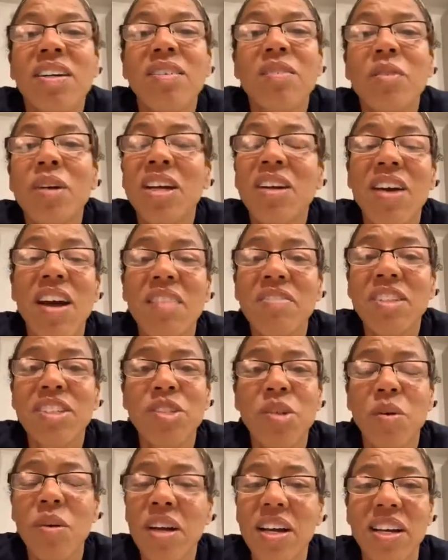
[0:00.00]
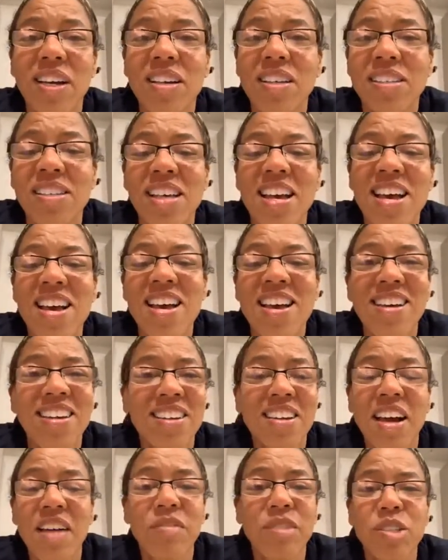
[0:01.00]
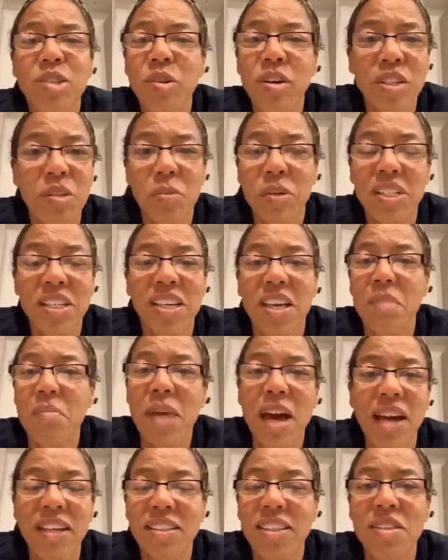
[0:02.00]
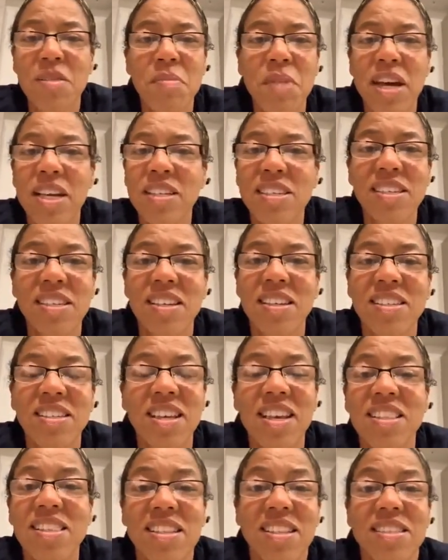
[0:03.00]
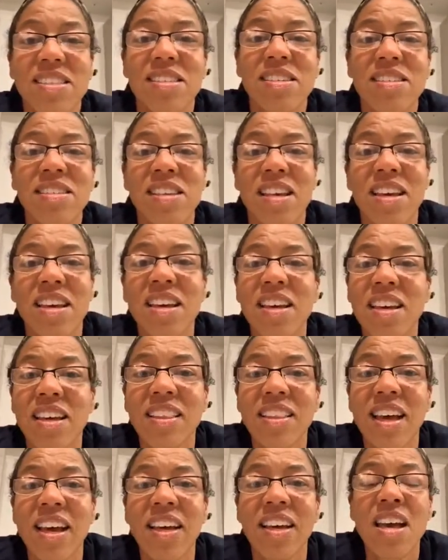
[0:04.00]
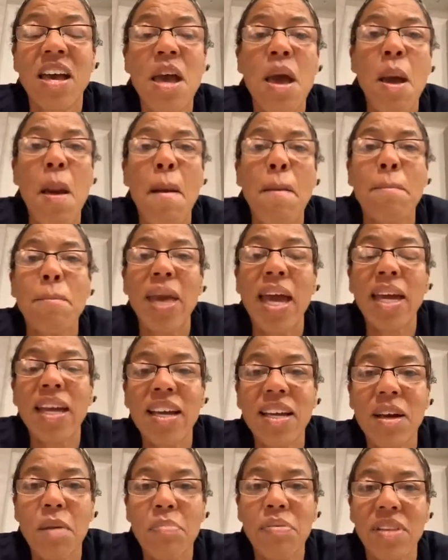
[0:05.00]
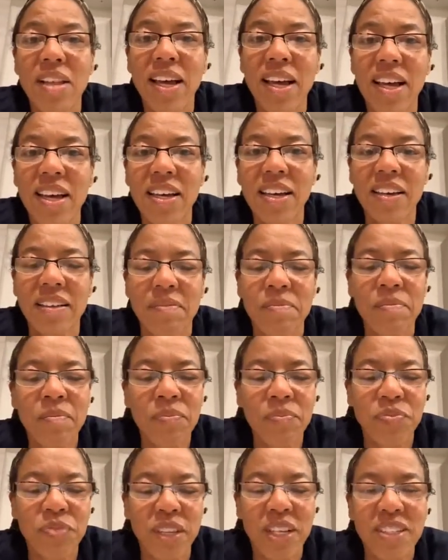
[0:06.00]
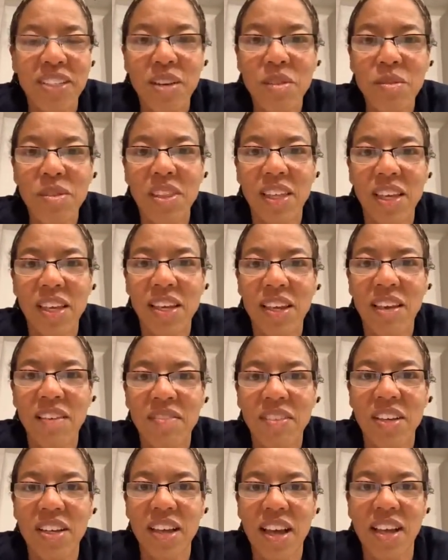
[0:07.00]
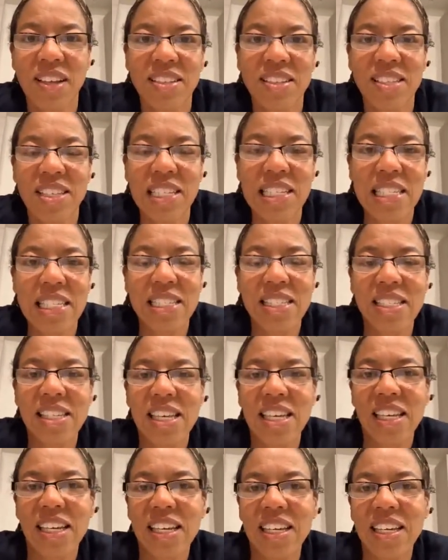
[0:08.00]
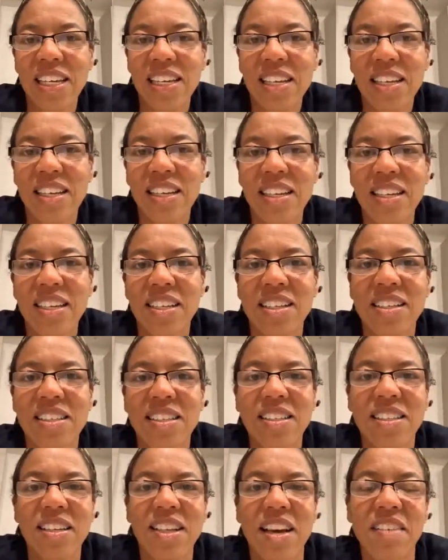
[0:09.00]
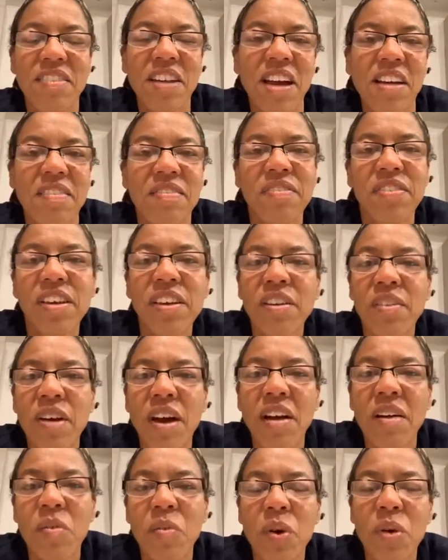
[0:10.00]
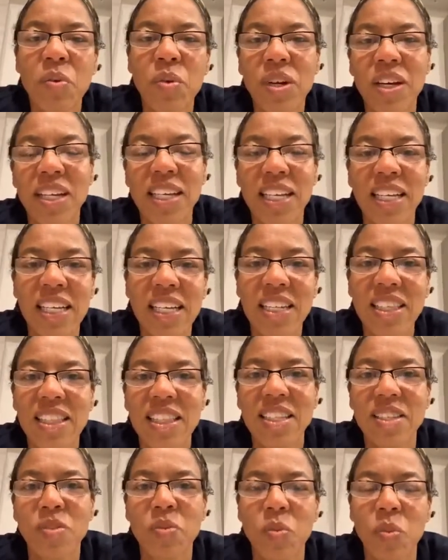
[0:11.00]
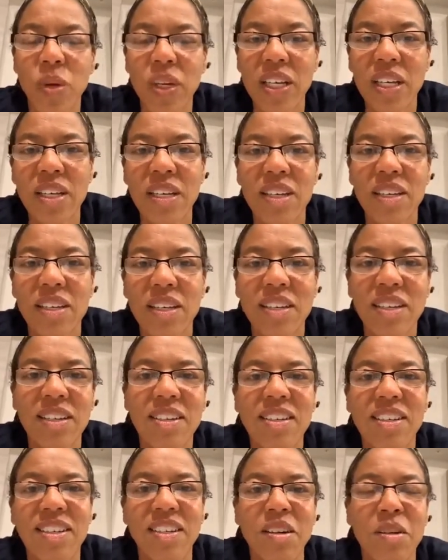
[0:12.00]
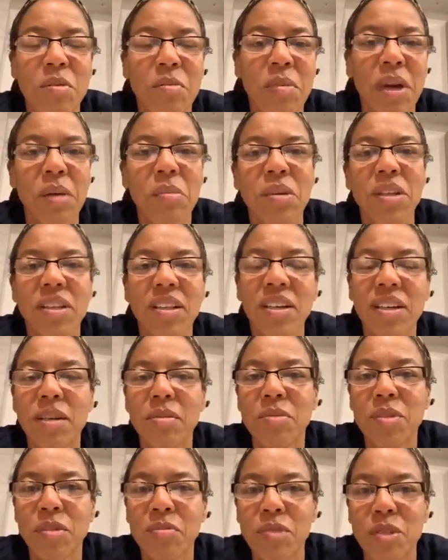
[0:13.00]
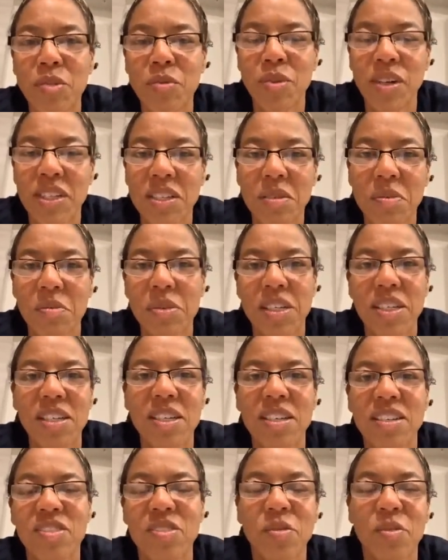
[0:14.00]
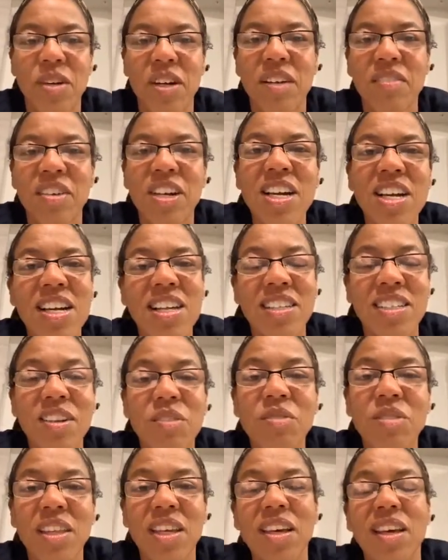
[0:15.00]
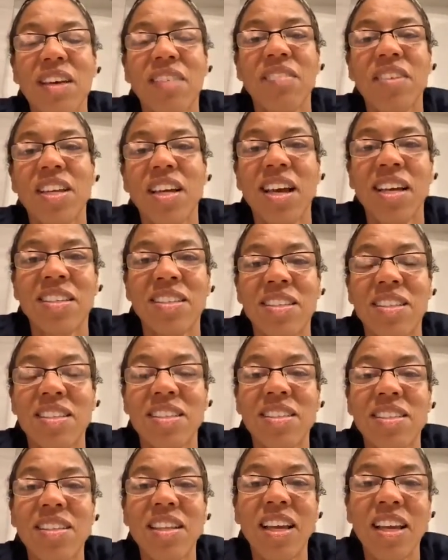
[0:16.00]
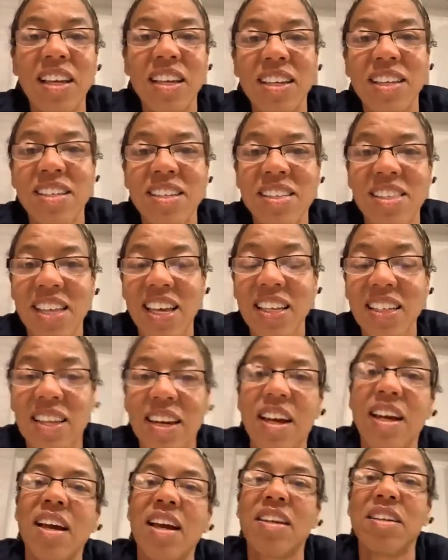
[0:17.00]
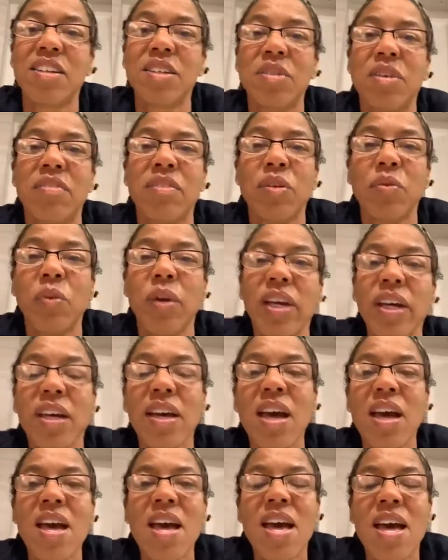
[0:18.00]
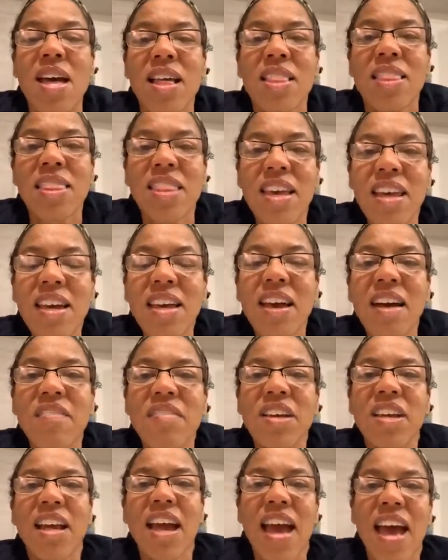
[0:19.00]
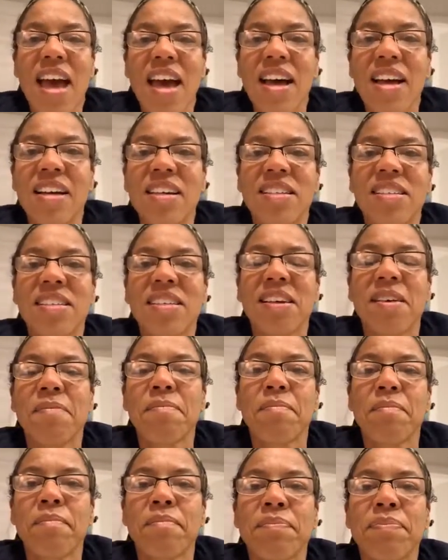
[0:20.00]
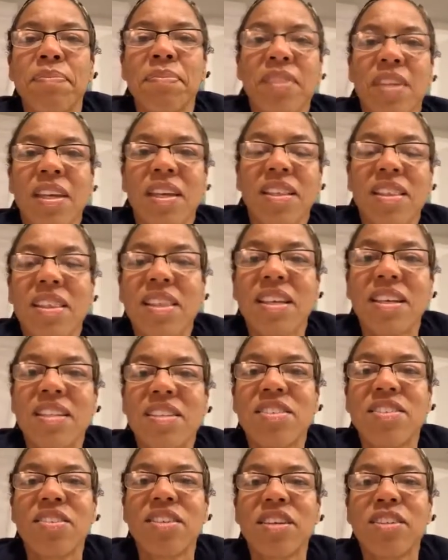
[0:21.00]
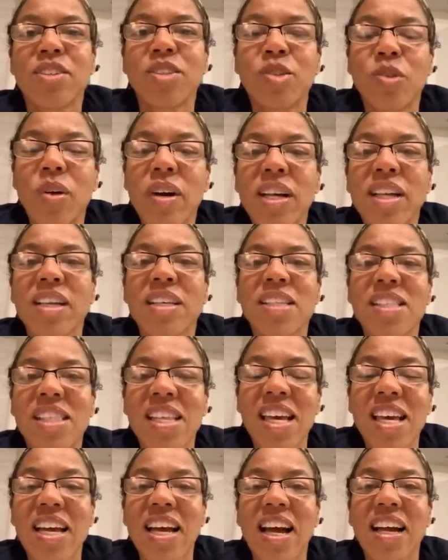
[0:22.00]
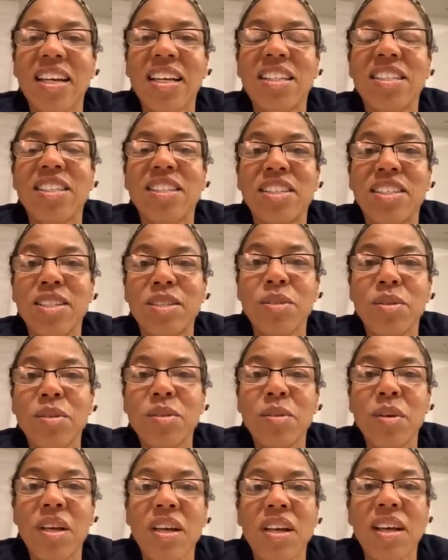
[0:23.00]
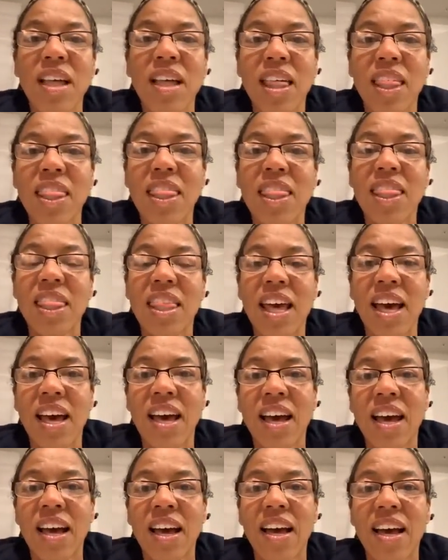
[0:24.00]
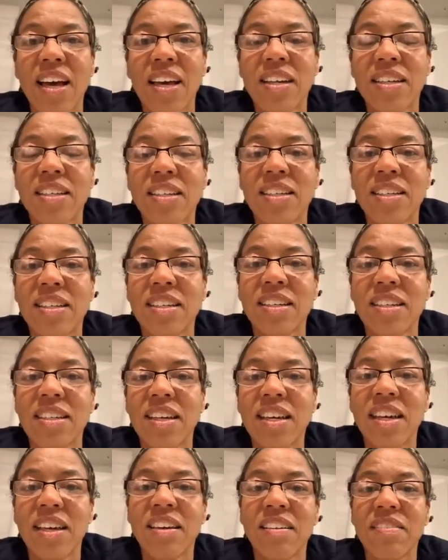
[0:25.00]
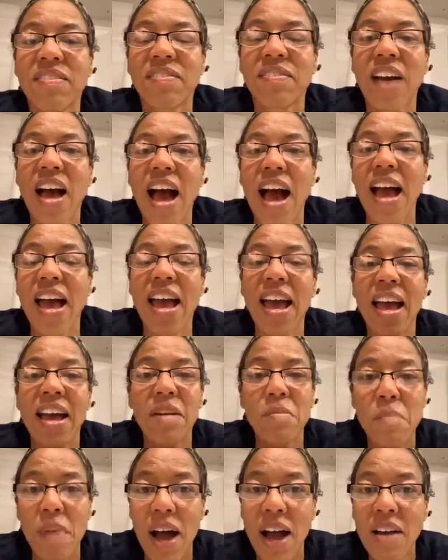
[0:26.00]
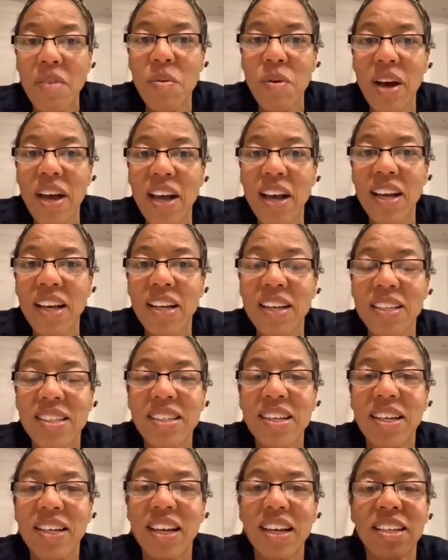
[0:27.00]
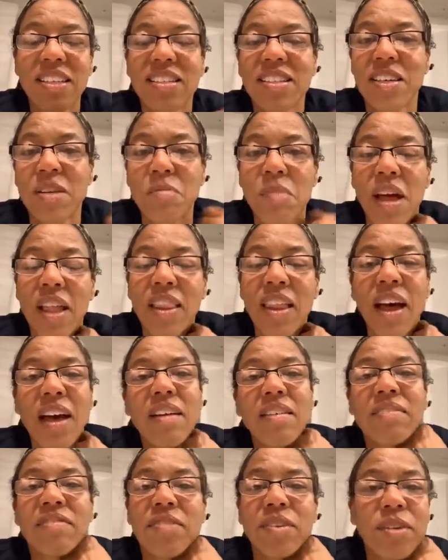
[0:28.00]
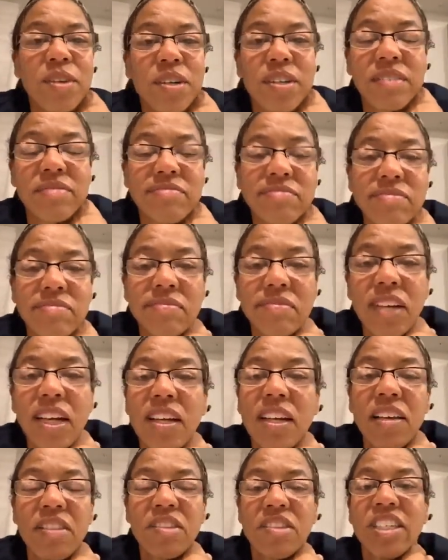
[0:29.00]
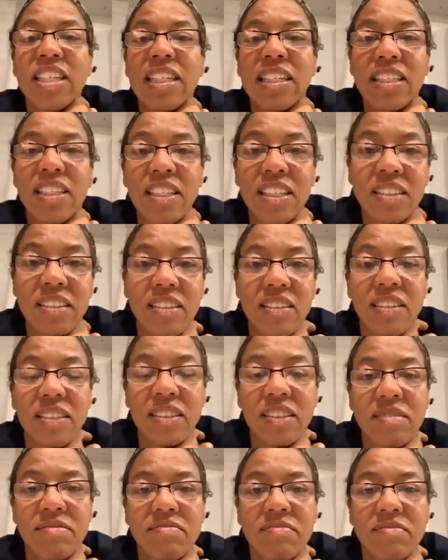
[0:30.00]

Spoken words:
we don't have a choice. You don't have a choice but to get back to the basics. And this is it, like making a plan. Don't think of it as this tedious, I've got to figure out what we're going to eat this week, maybe look up some new recipes or whatever. Don't think of it as this tedious thing that I got to do every week. Think of it as this joyous thing I get to do that, if I had my way, is going to extend my life for another 10 years.